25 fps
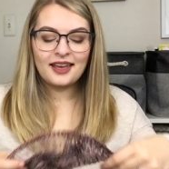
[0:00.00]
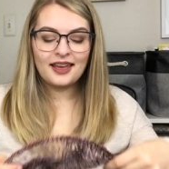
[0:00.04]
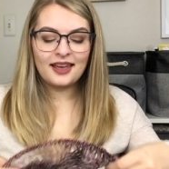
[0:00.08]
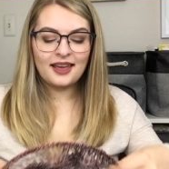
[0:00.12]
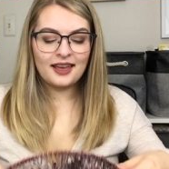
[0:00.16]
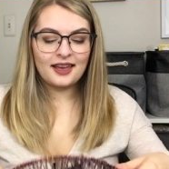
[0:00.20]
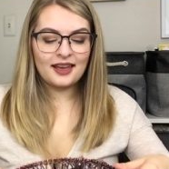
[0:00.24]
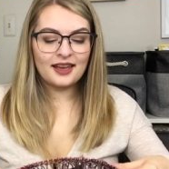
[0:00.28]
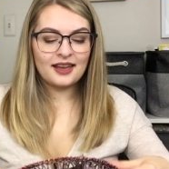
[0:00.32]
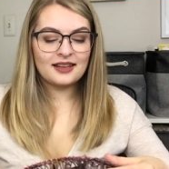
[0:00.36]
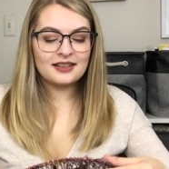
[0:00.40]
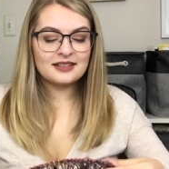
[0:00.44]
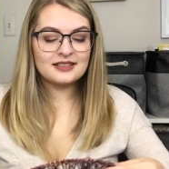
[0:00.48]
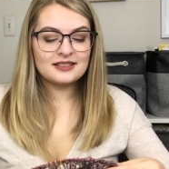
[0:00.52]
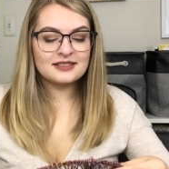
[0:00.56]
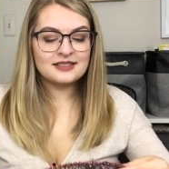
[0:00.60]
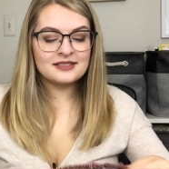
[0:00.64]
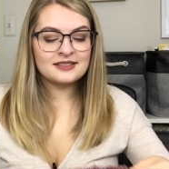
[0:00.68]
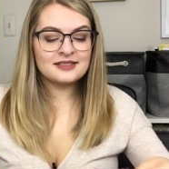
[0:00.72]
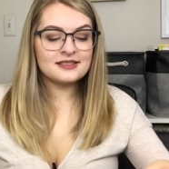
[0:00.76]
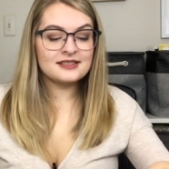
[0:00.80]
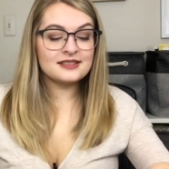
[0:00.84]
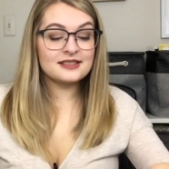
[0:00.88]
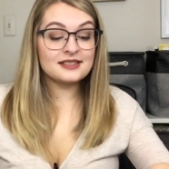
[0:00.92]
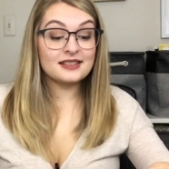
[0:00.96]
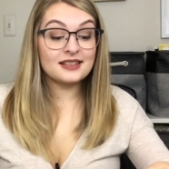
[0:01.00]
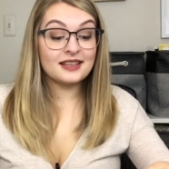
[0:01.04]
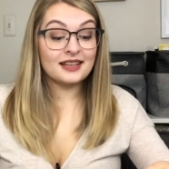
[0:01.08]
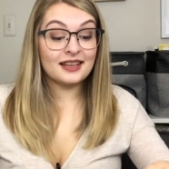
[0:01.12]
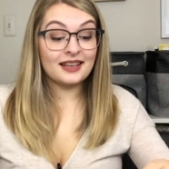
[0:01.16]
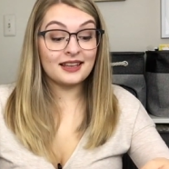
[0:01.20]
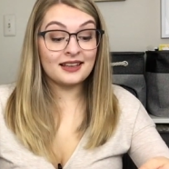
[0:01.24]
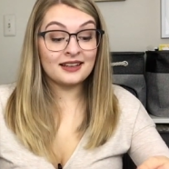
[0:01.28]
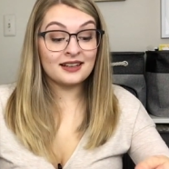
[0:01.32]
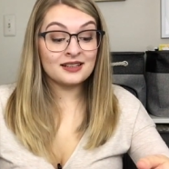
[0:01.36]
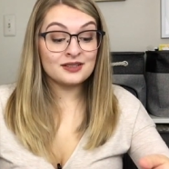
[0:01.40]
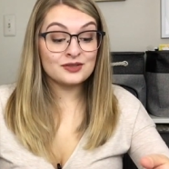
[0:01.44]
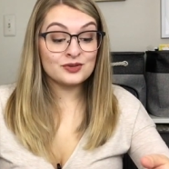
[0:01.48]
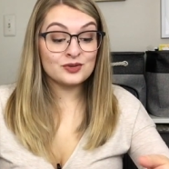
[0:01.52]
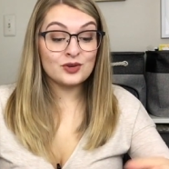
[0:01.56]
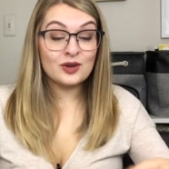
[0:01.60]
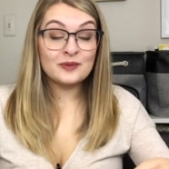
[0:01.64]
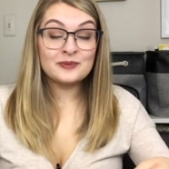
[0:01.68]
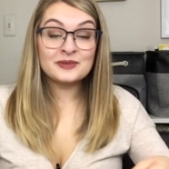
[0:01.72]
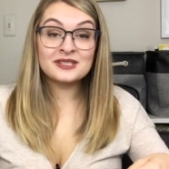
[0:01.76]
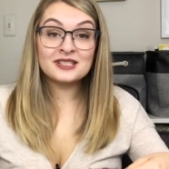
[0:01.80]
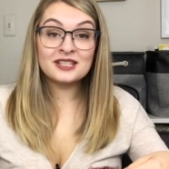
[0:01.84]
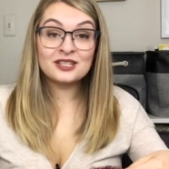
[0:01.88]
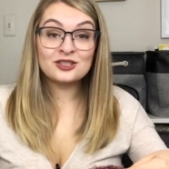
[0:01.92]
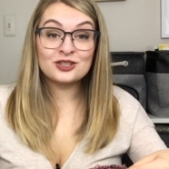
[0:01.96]
and it has
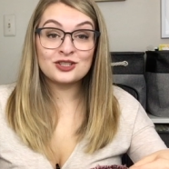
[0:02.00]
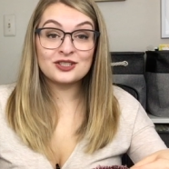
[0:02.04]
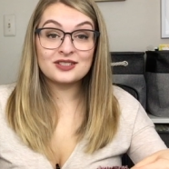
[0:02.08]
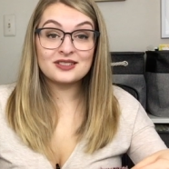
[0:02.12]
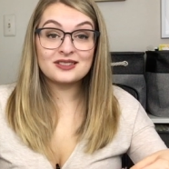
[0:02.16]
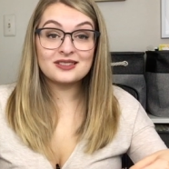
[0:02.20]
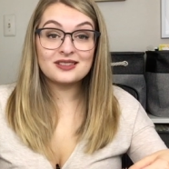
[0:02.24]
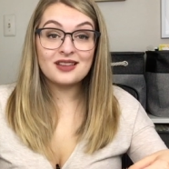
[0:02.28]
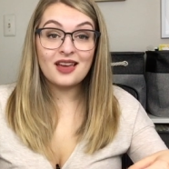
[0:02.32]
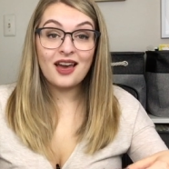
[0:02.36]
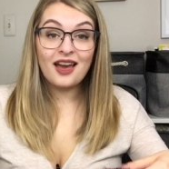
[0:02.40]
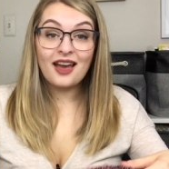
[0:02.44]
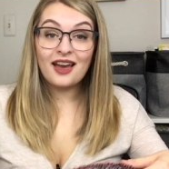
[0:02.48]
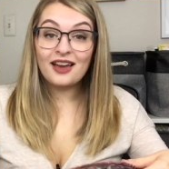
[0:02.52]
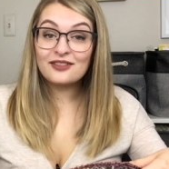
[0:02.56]
drop stitches.